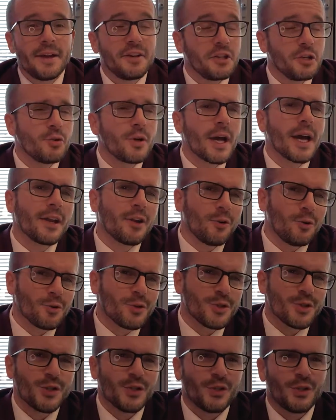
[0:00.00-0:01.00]
you can
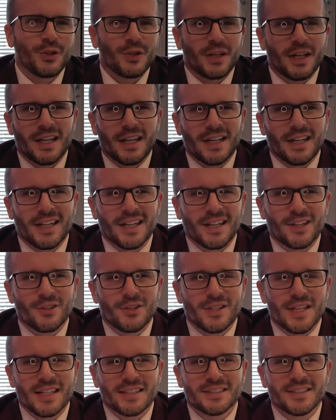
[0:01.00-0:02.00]
also
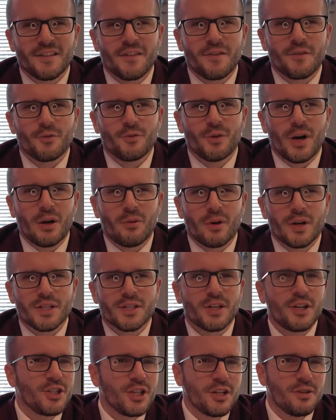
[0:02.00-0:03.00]
contact us through our
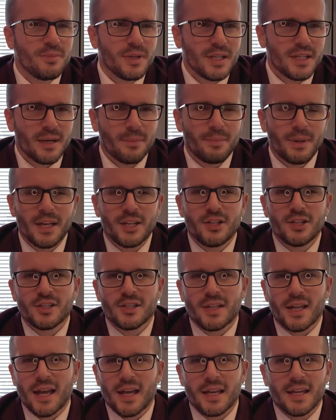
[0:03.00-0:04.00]
social media
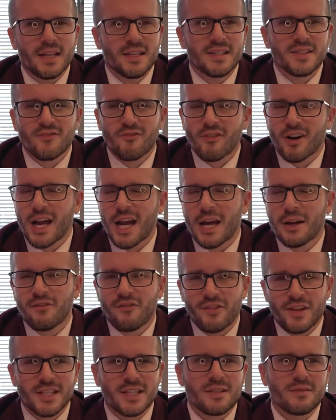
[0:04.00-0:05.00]
pages like
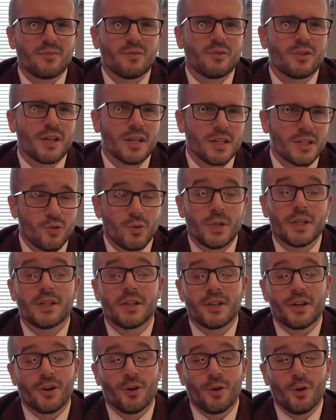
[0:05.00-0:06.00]
Instagram, Facebook,
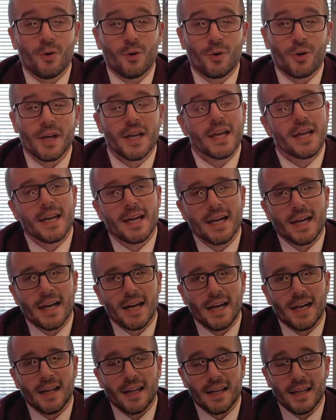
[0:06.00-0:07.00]
Twitter, or
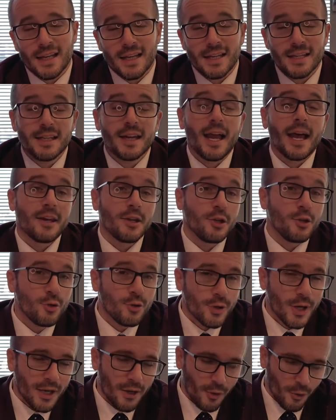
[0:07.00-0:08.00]
LinkedIn, and
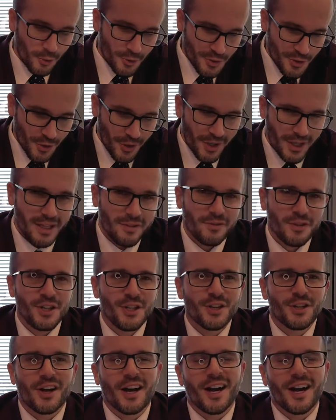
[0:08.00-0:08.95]
you can also leave here a